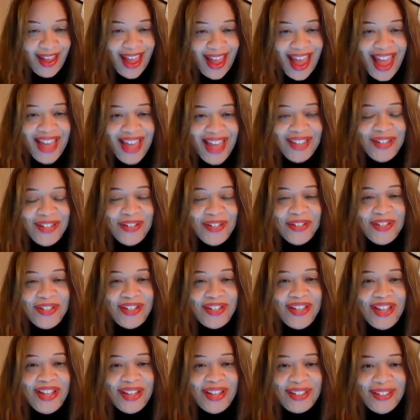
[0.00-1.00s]
and good
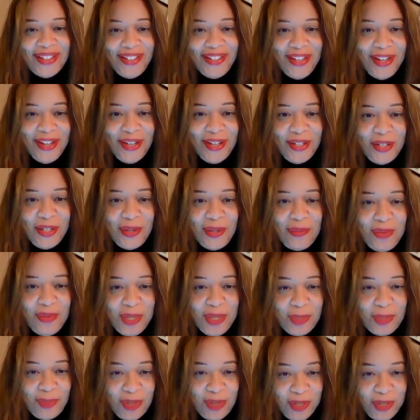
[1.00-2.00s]
luck to the
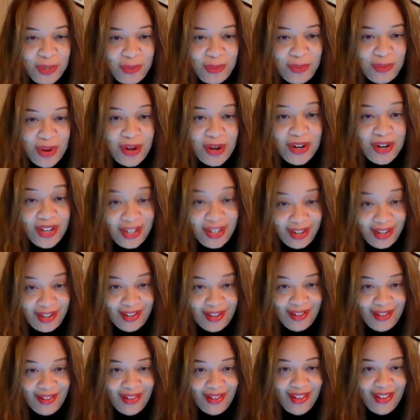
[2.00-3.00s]
Miss Plus
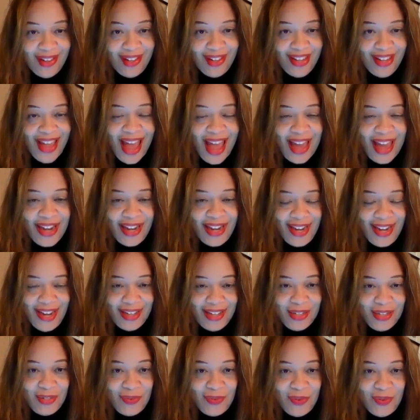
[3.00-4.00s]
America
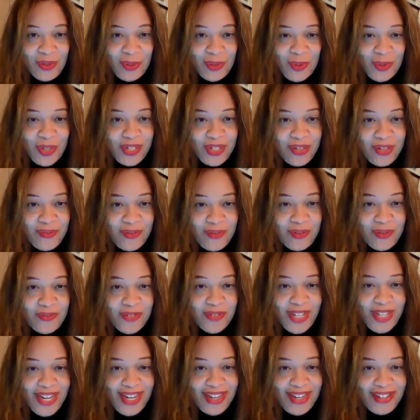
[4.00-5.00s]
candidates for
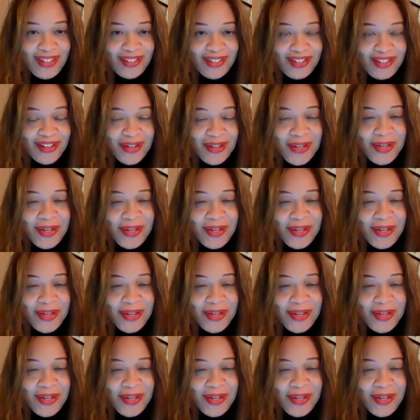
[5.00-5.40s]
2015.